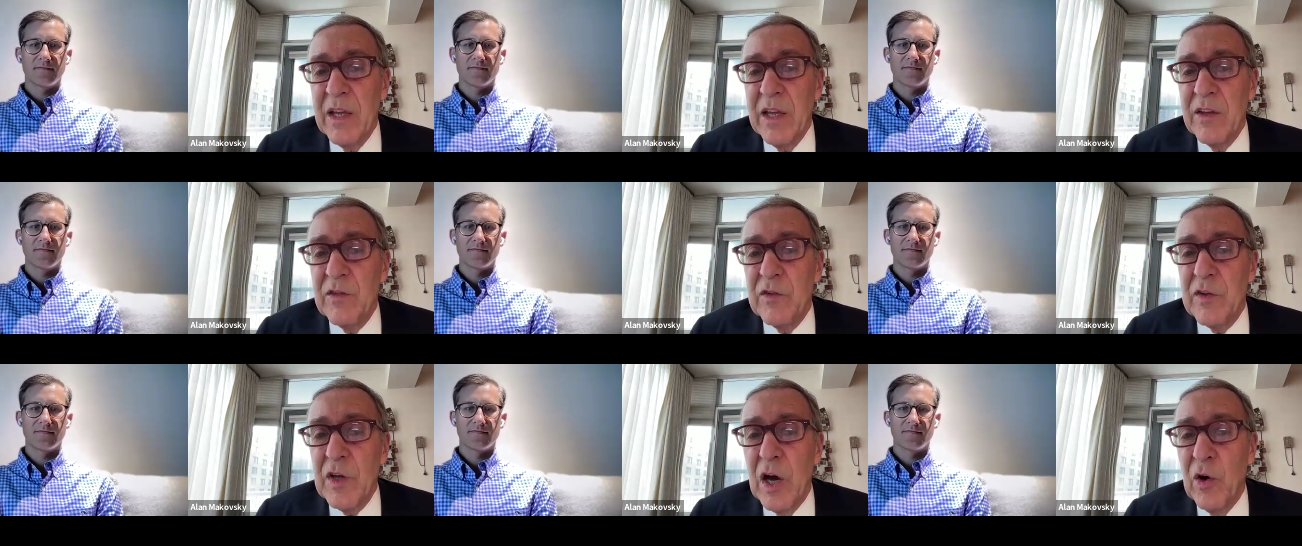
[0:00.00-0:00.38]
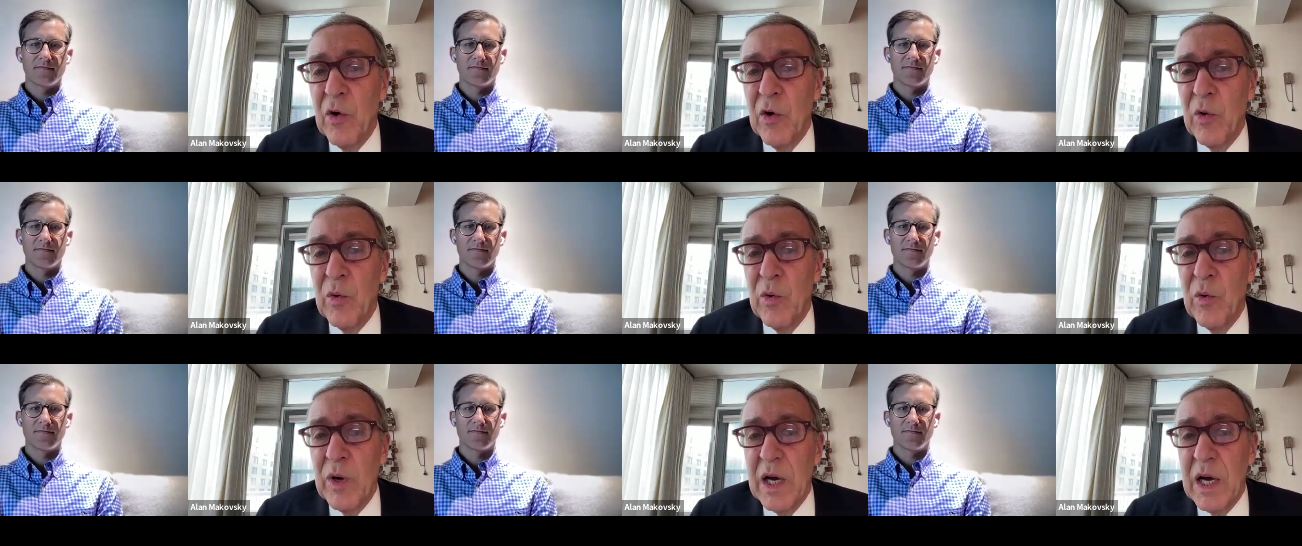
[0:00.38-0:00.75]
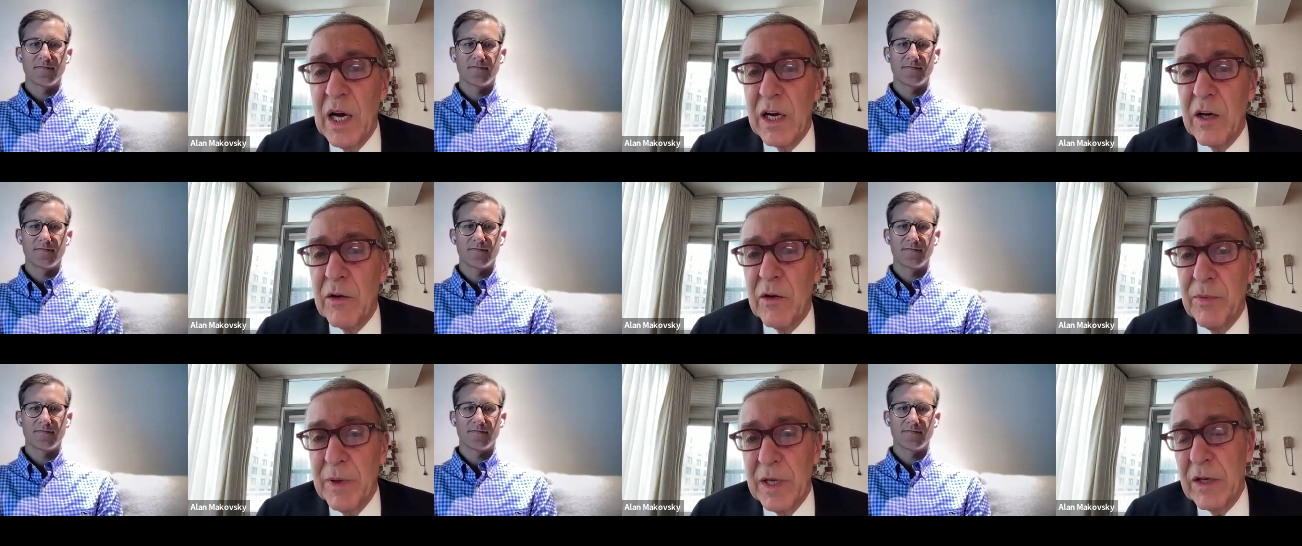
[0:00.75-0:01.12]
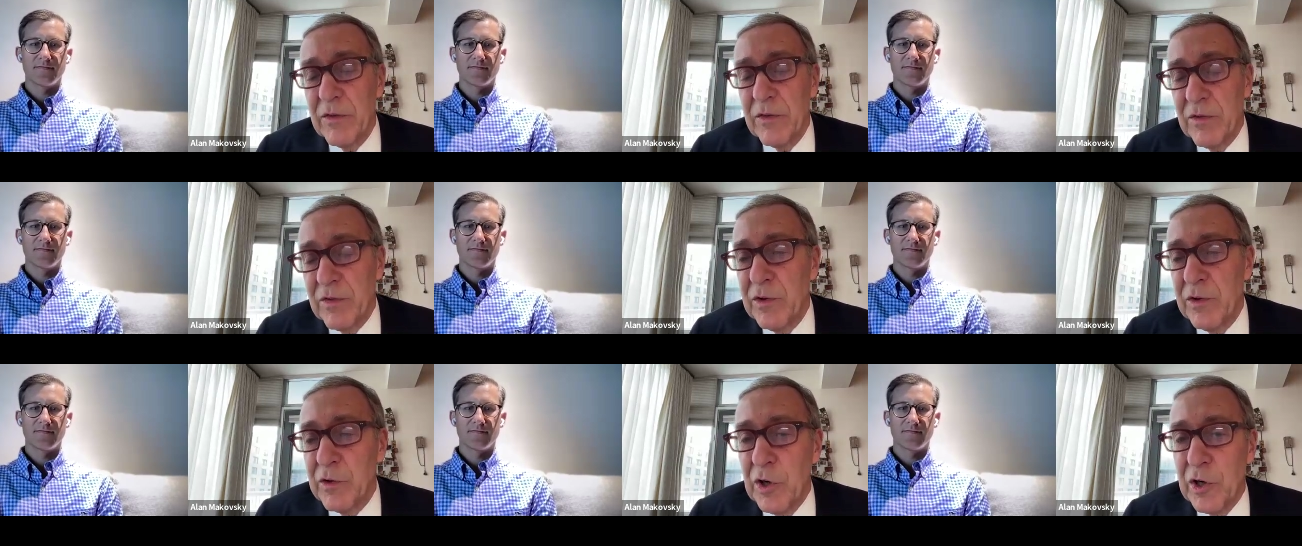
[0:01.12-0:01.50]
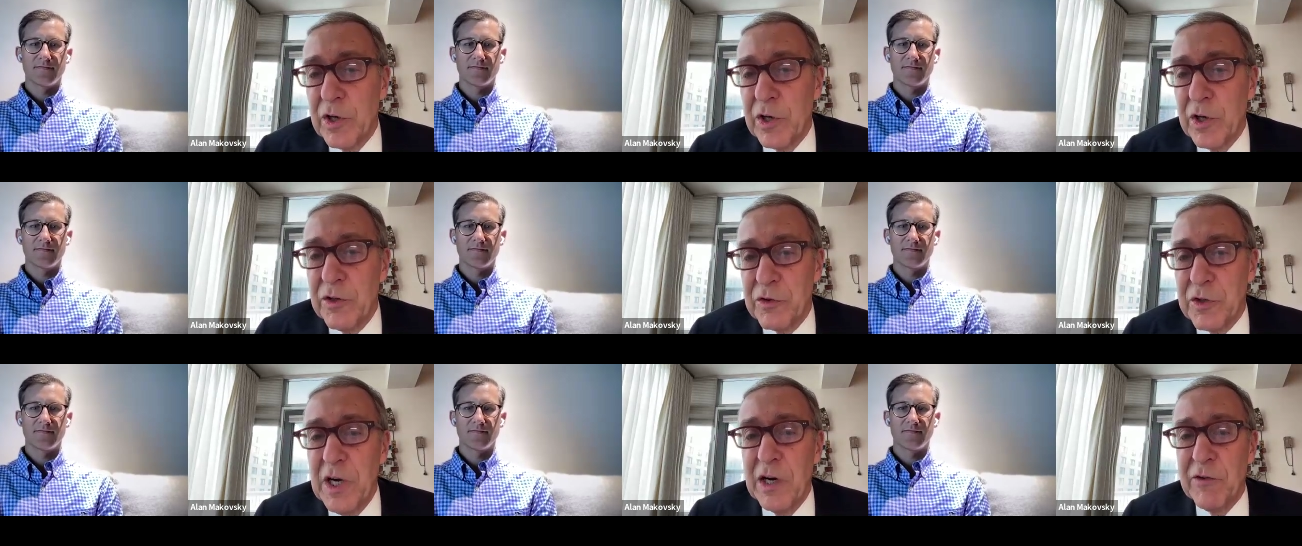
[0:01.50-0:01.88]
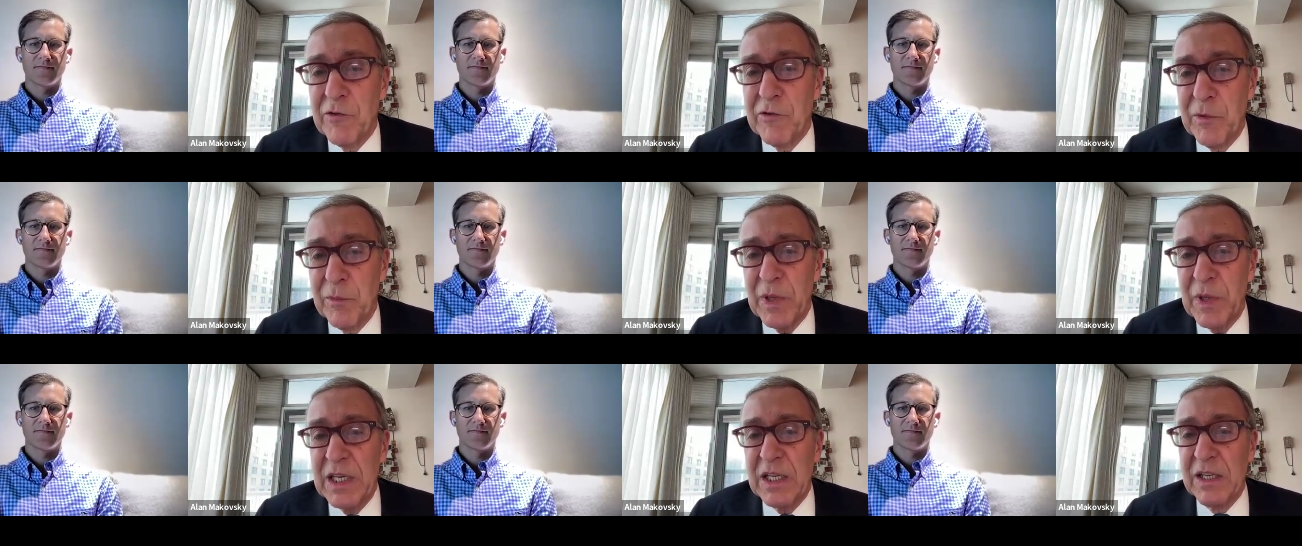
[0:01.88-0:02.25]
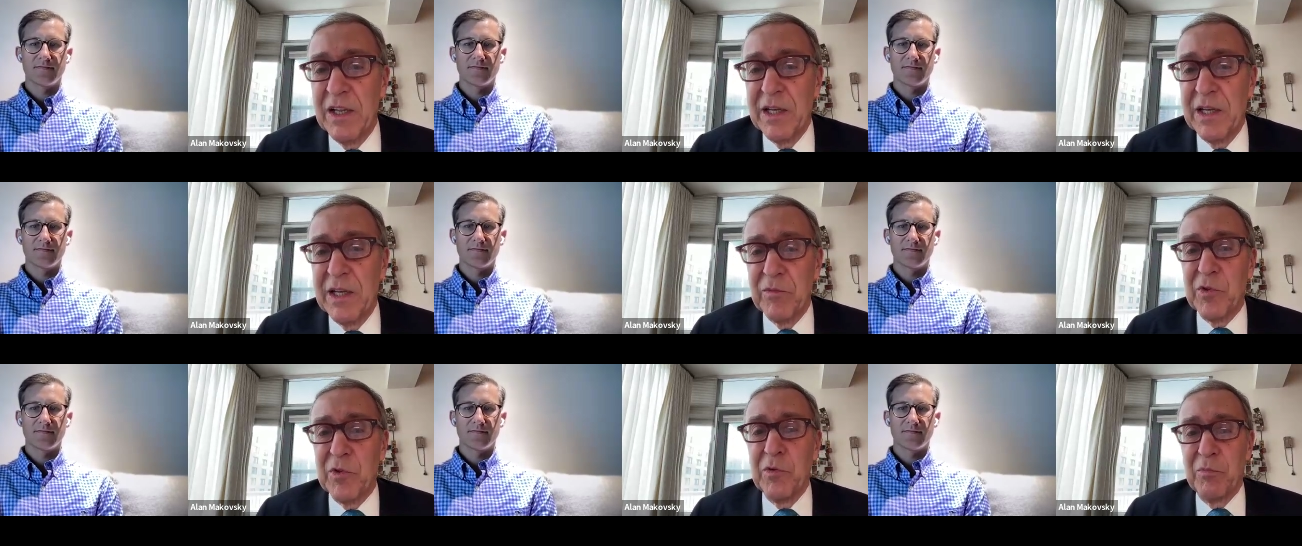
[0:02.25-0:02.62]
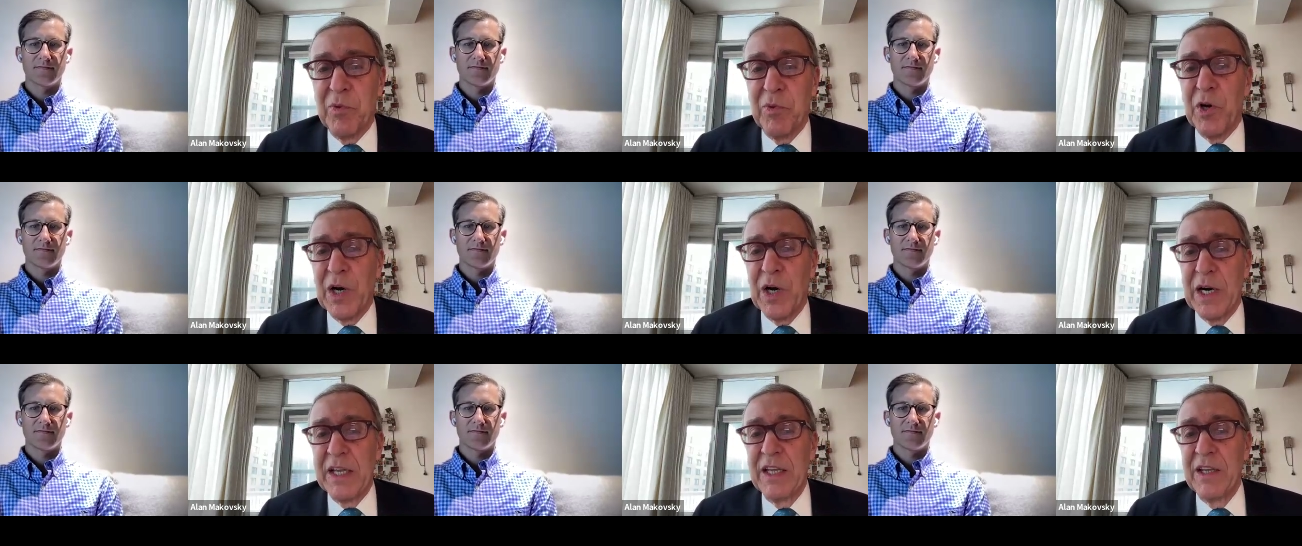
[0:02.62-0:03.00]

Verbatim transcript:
Speaker 1: so, uh, because the Turkish government claims the party